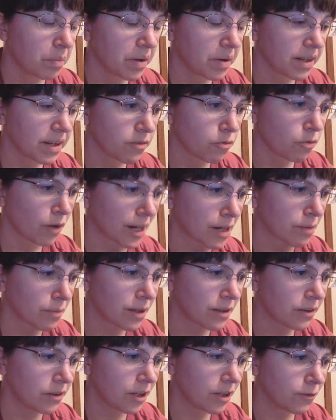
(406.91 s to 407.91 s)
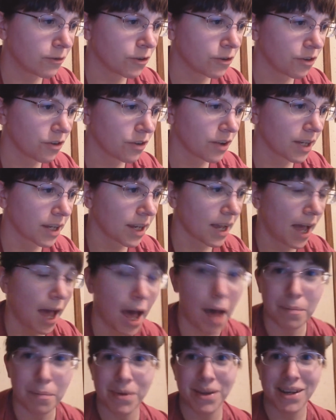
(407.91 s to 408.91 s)
But randomly stuff will just like
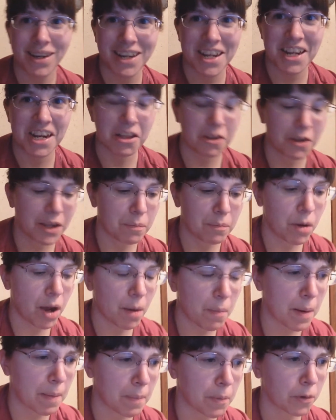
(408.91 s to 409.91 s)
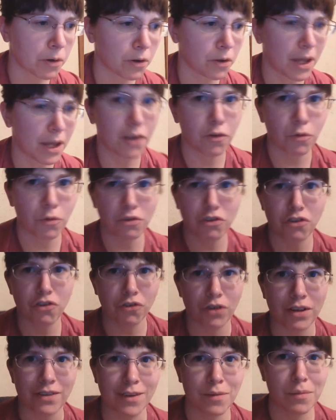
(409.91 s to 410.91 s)
happen, and I'll like pop up, or to like switch
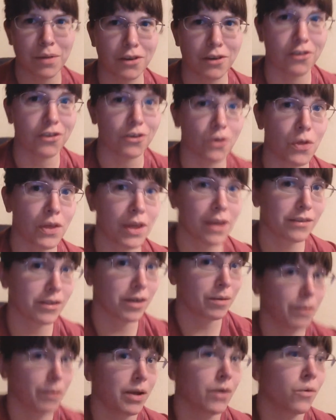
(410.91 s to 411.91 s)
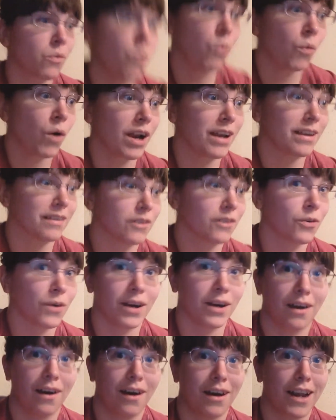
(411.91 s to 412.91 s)
screens on me or do things, and I'm like, what is
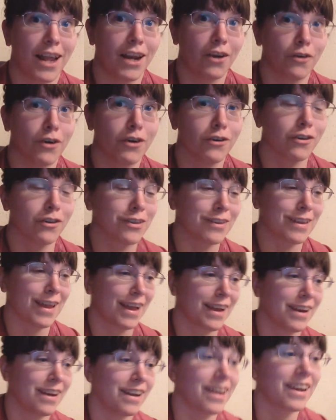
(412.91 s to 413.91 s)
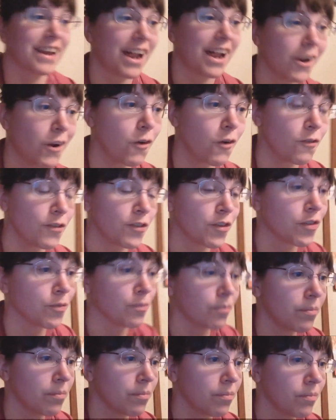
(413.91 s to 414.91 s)
going on? I don't understand. Like, I don't know if it's
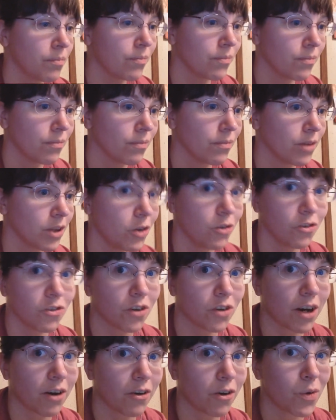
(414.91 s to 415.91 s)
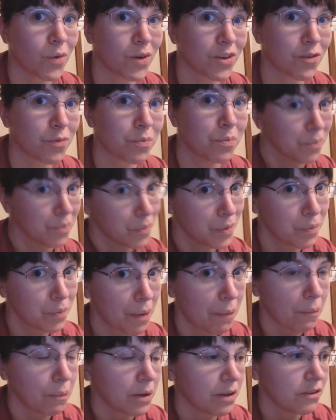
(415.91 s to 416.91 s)
user error, which
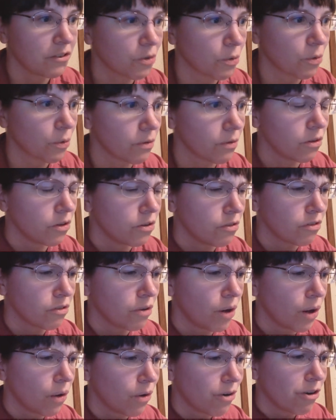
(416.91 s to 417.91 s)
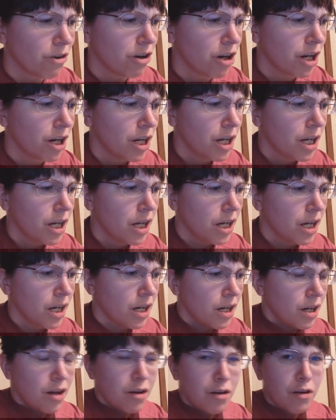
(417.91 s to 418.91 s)
probably is your user error,
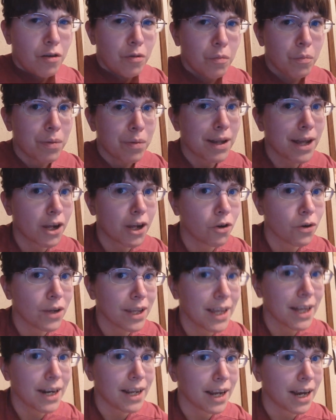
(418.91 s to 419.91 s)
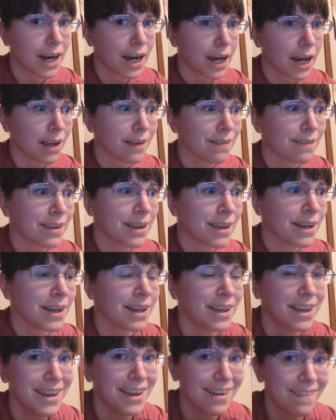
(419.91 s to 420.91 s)
but I don't get it, guys.
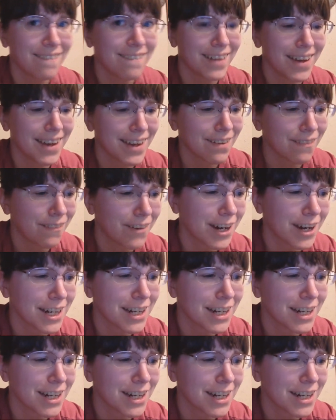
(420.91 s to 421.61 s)
I'm like,